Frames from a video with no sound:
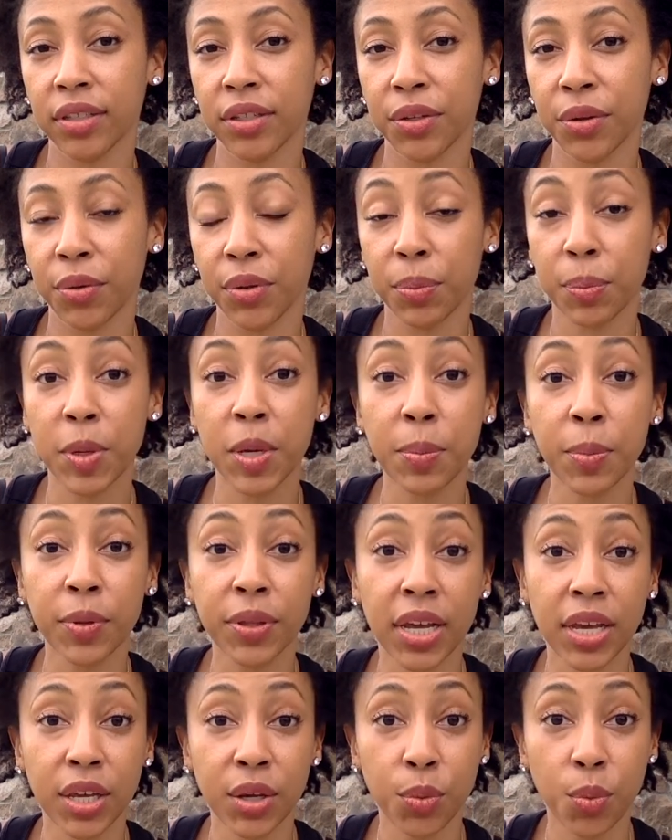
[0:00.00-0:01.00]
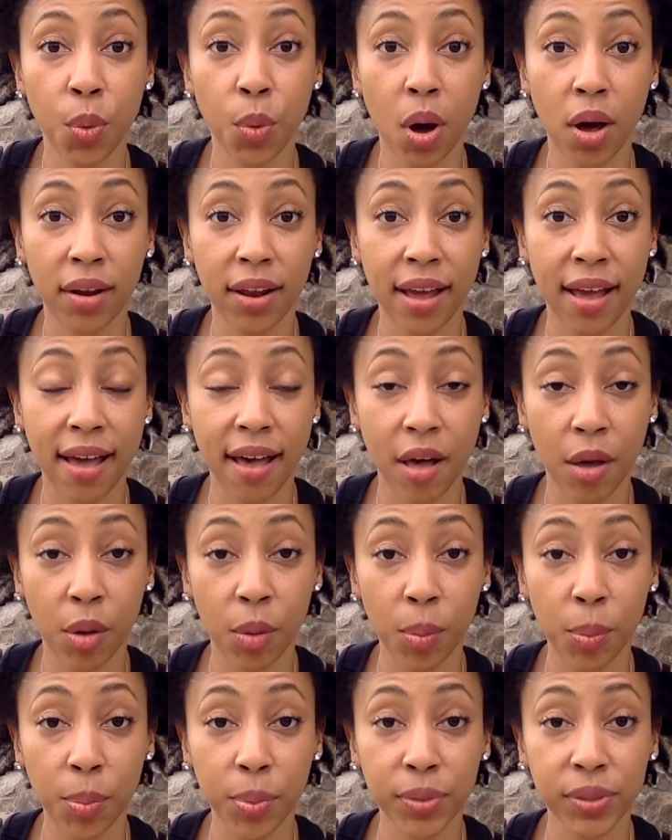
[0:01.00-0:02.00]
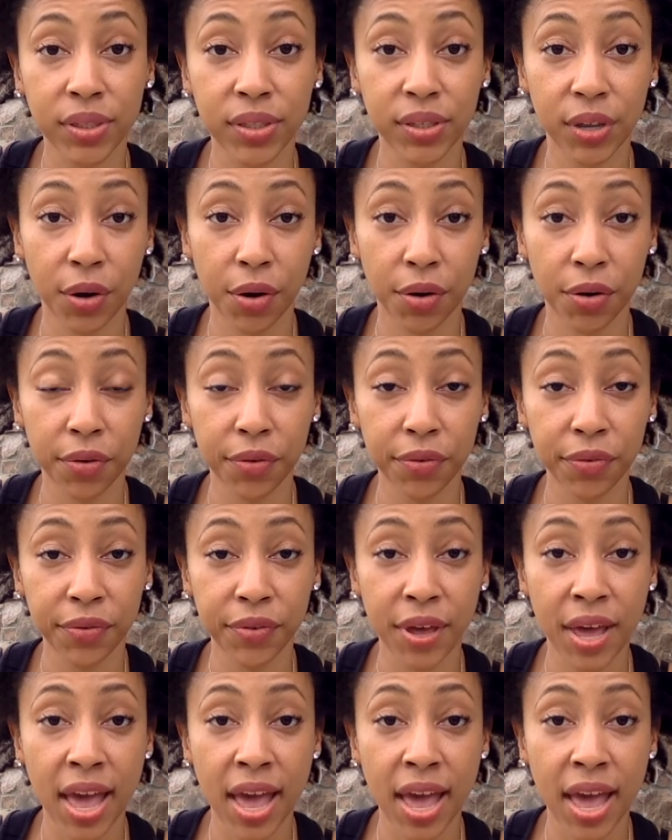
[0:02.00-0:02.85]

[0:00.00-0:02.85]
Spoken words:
the people that you want to help serve,